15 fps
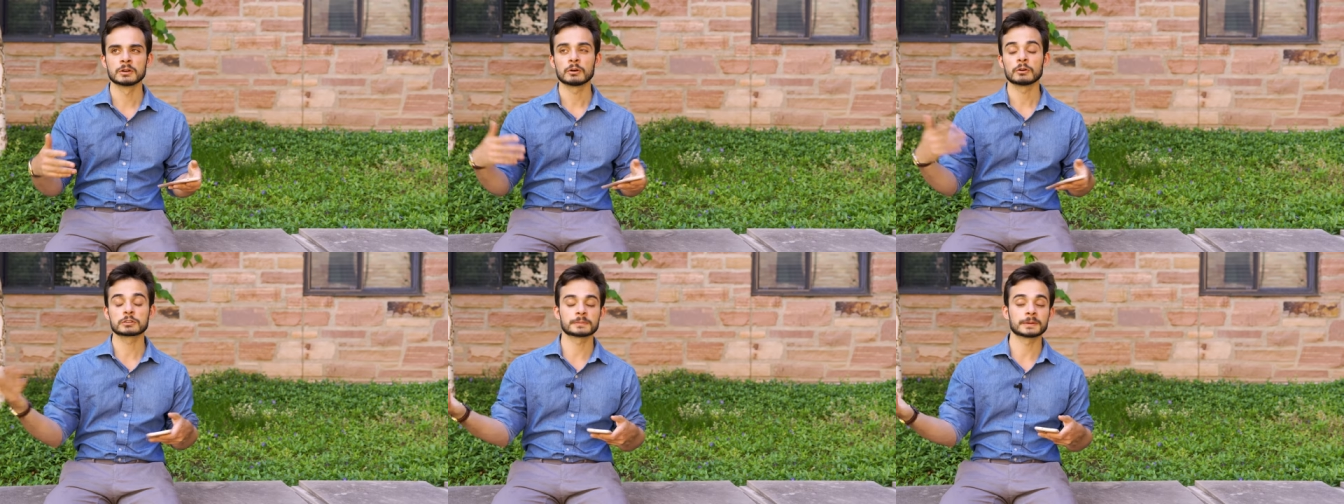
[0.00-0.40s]

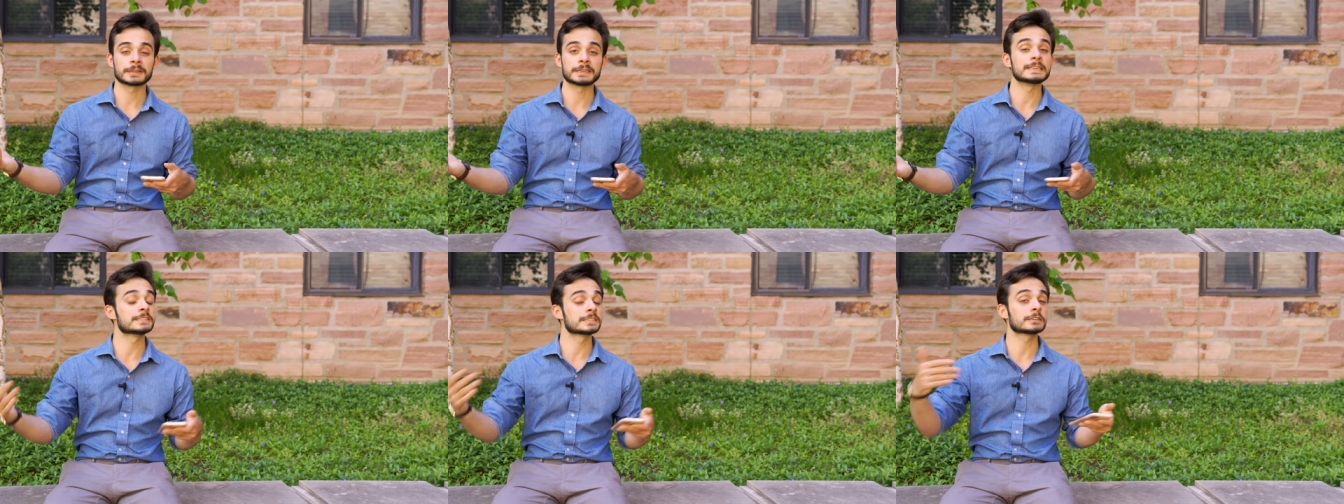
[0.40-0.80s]
ultimately
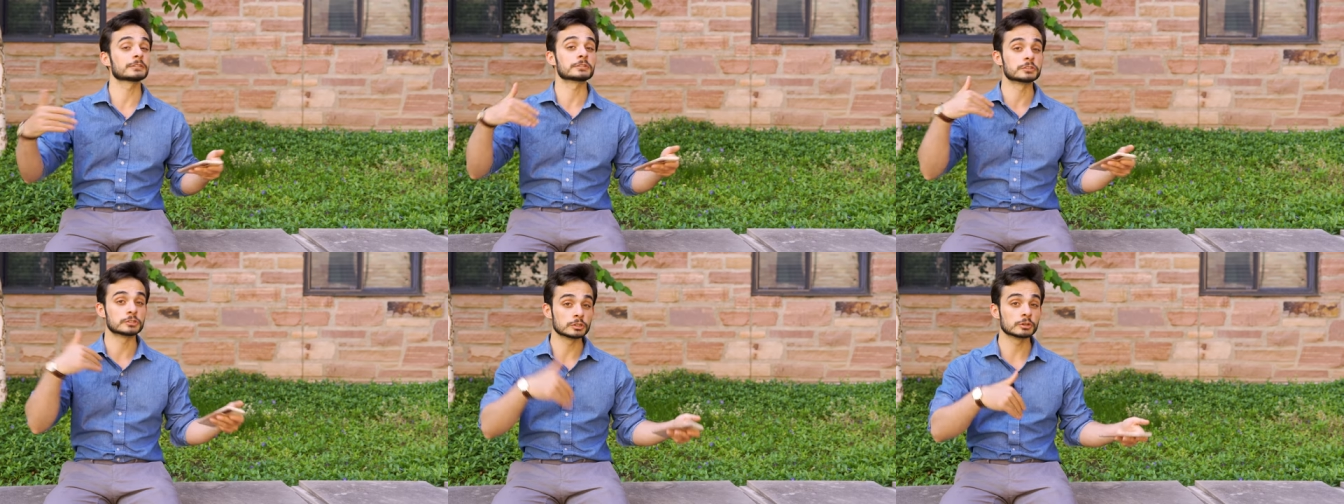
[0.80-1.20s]
he's still
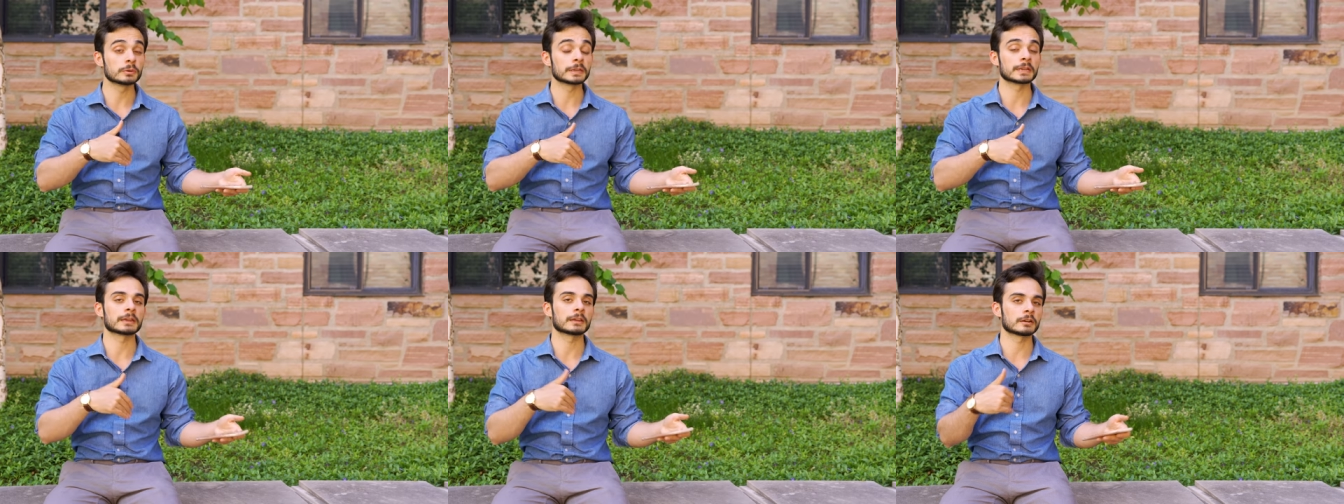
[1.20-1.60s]

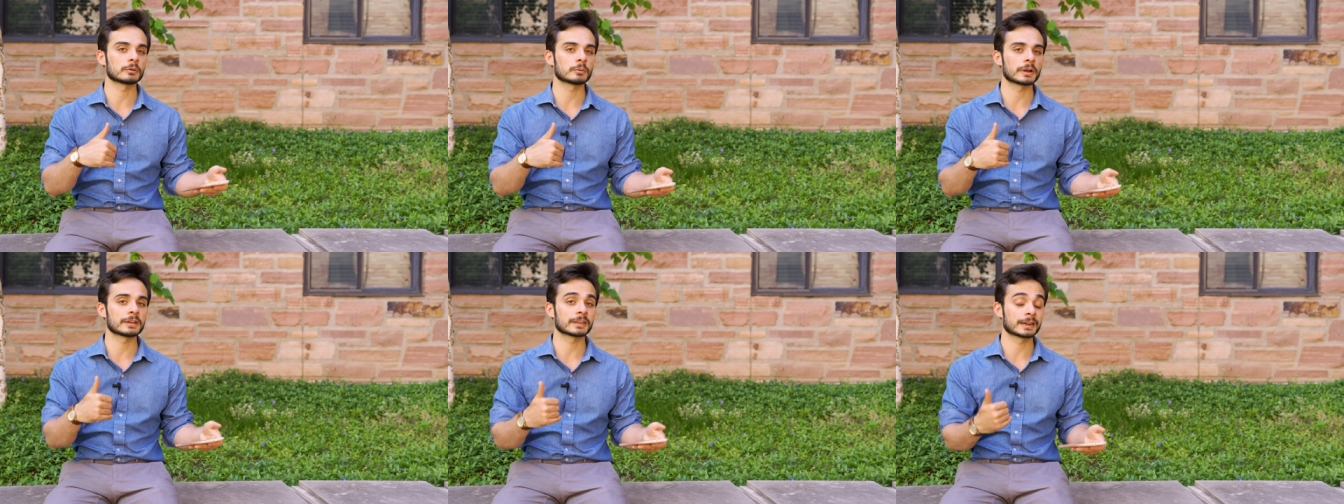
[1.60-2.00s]
doing it in a
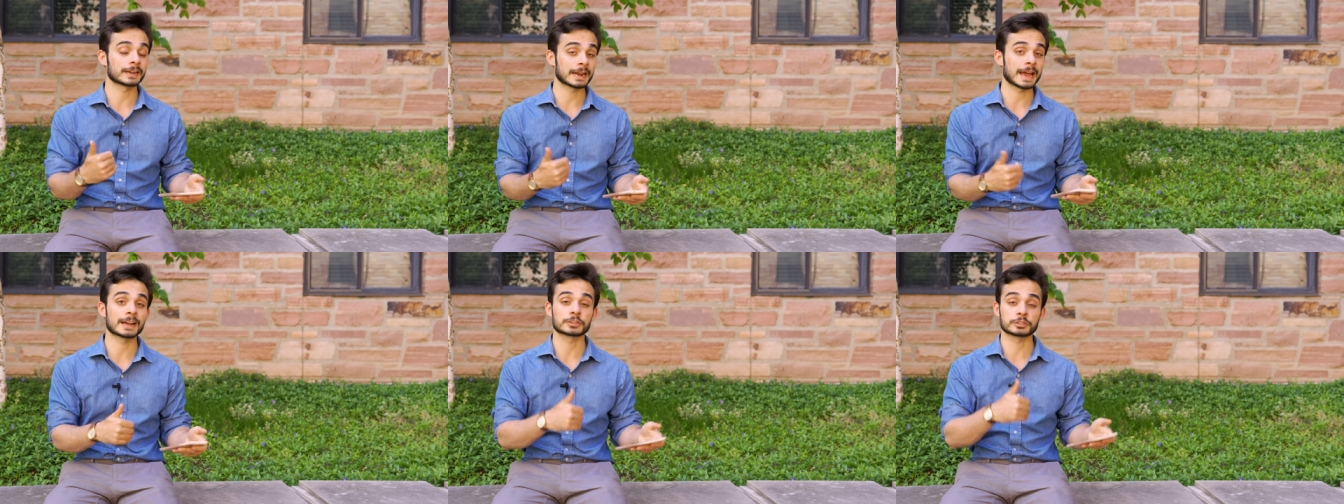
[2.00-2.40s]
way that it
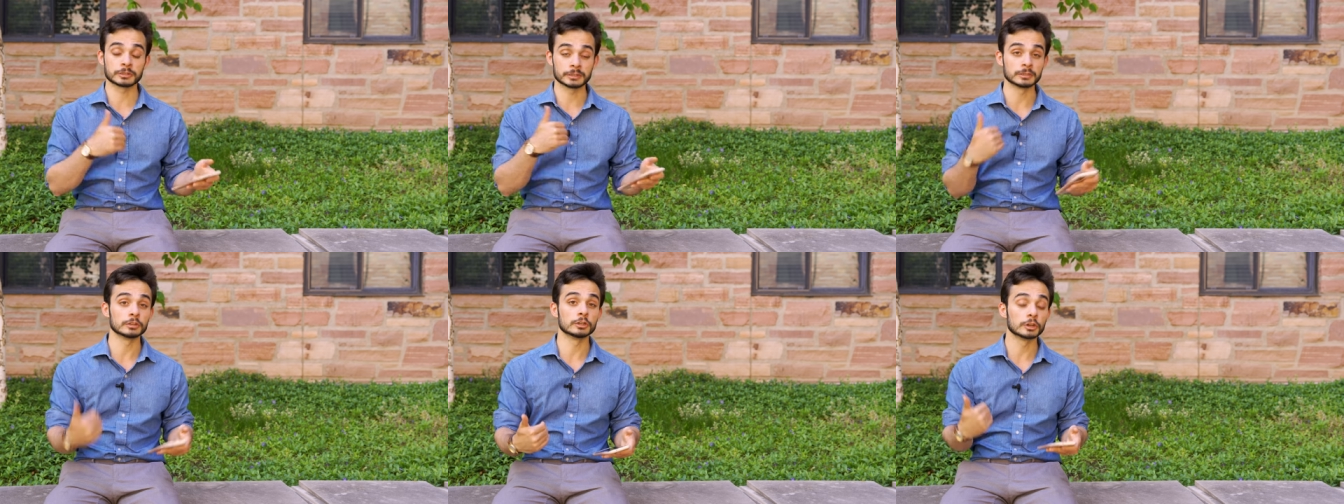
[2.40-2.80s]
actually
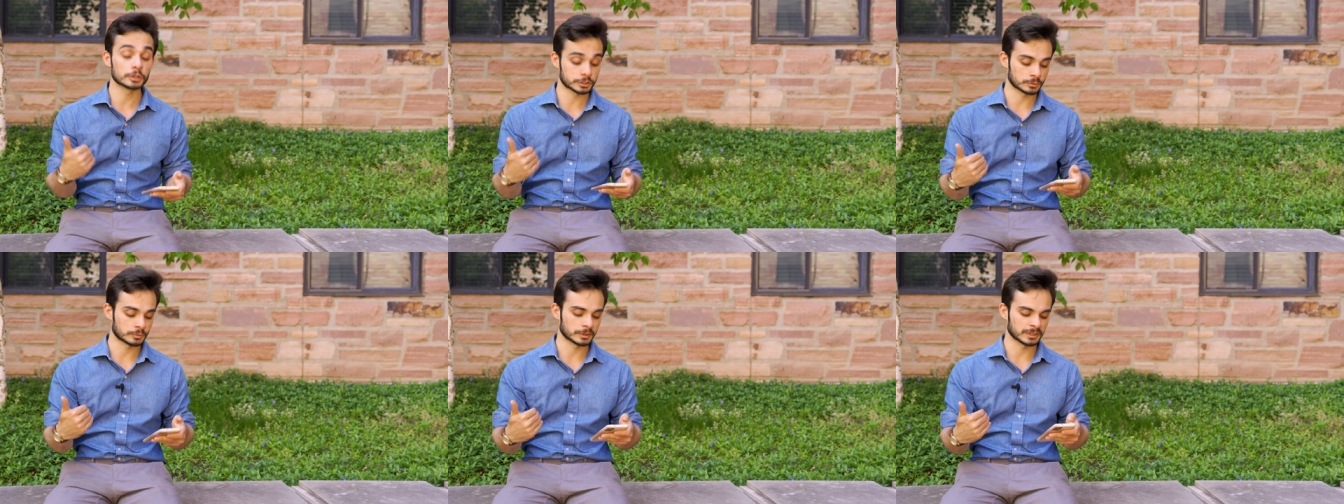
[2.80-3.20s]

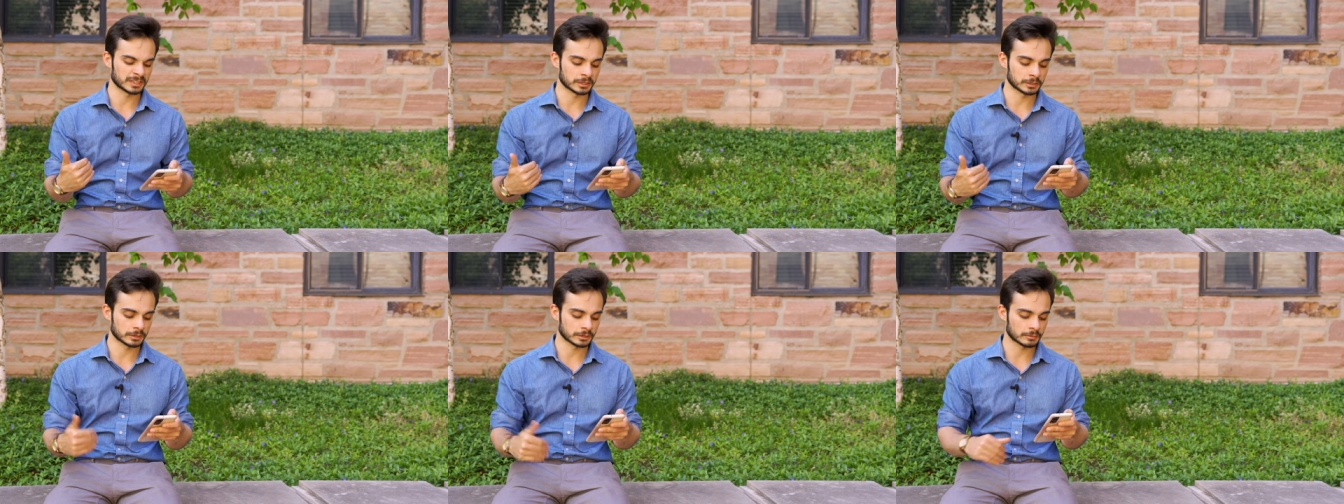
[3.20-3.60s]
looks really
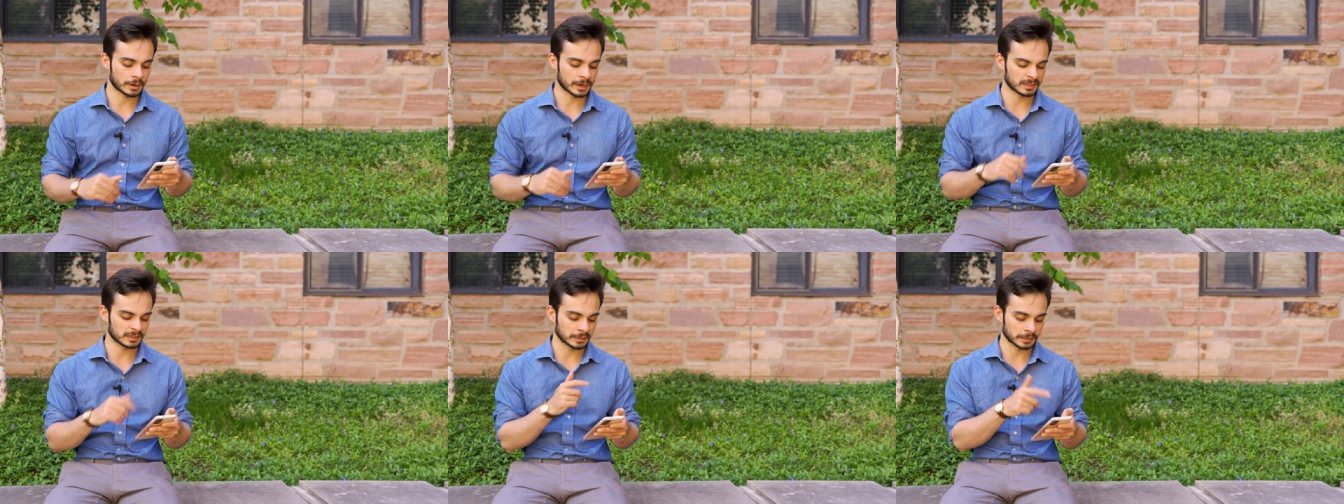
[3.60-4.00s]
good,
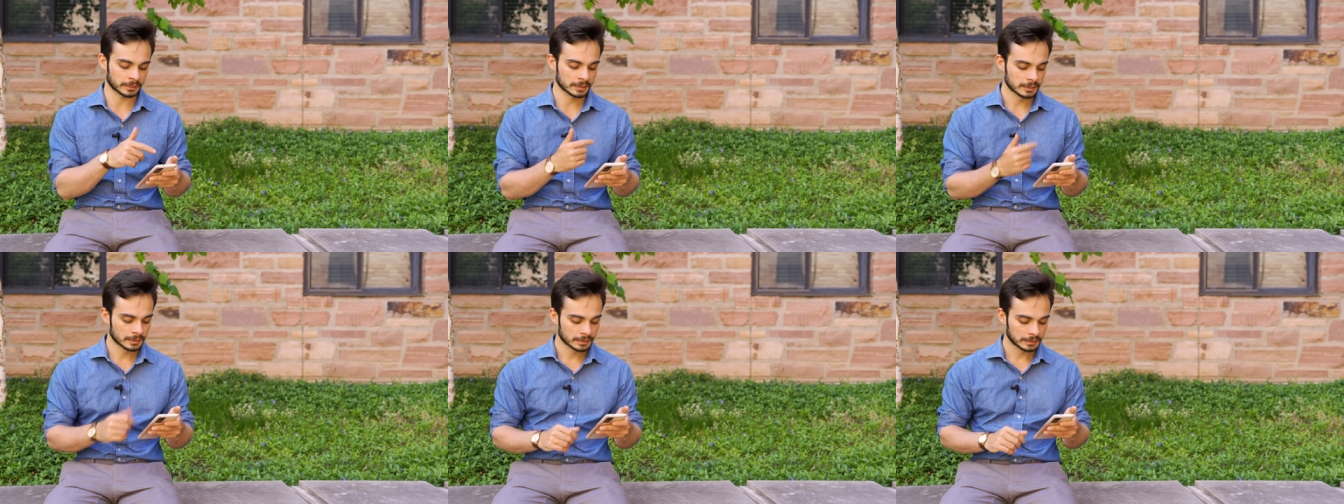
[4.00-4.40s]
right? Like
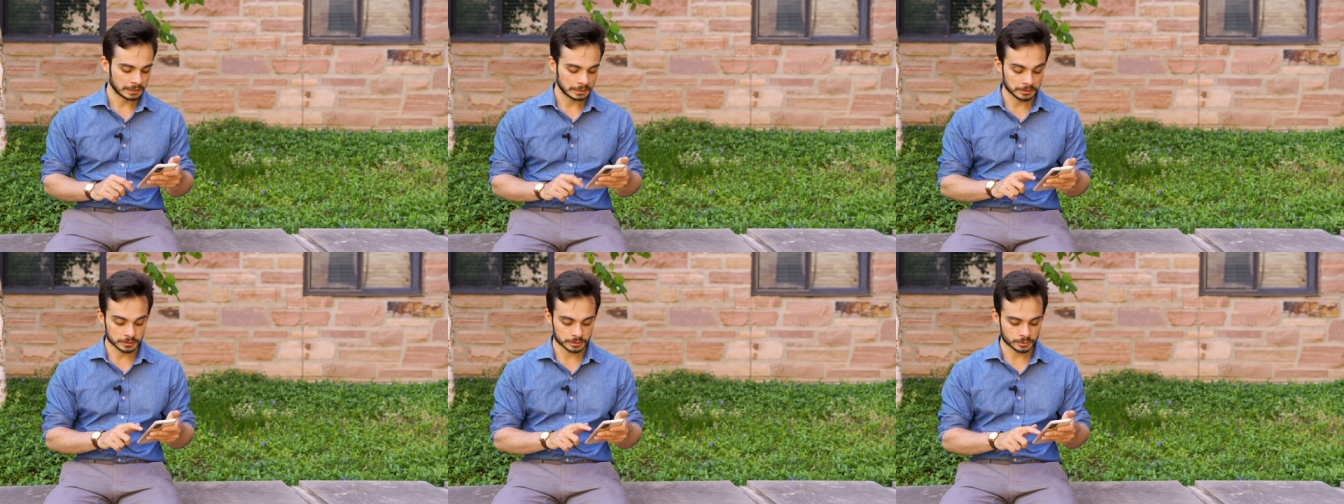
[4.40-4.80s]

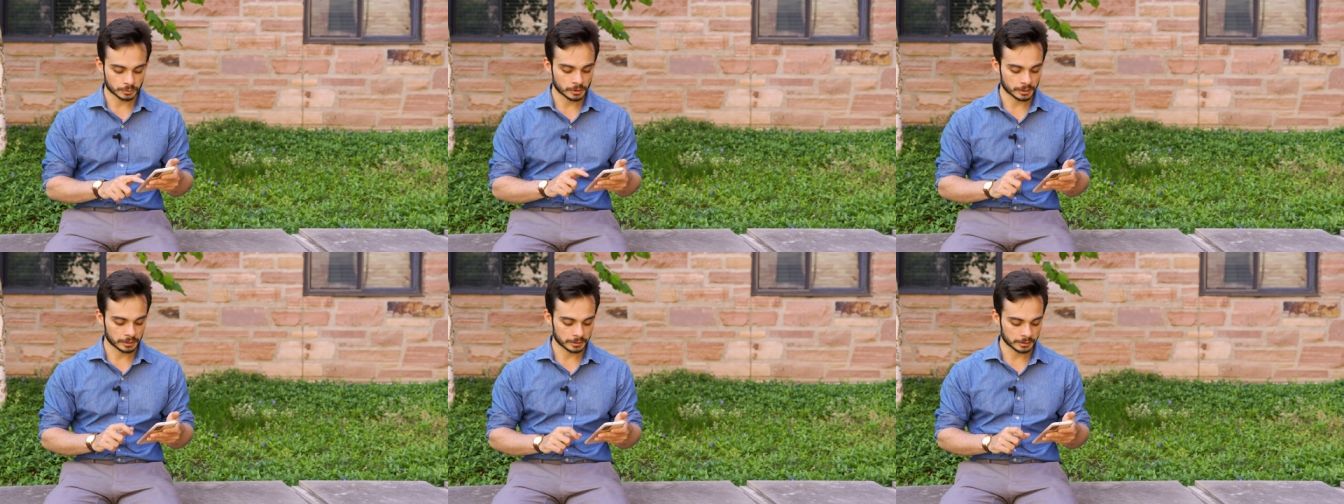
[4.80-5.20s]
here's
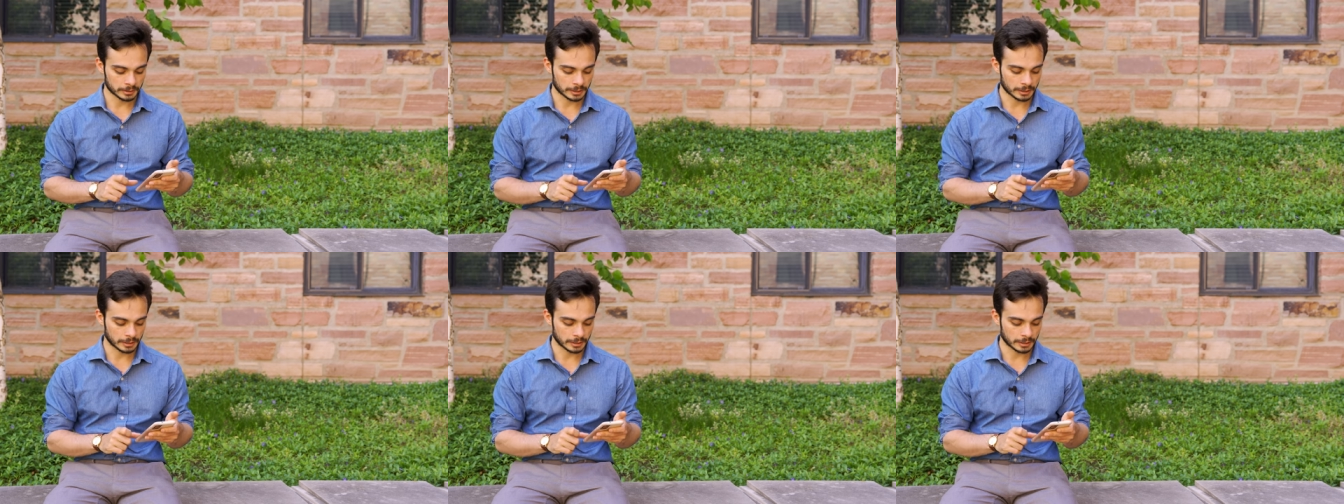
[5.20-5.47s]
one uh,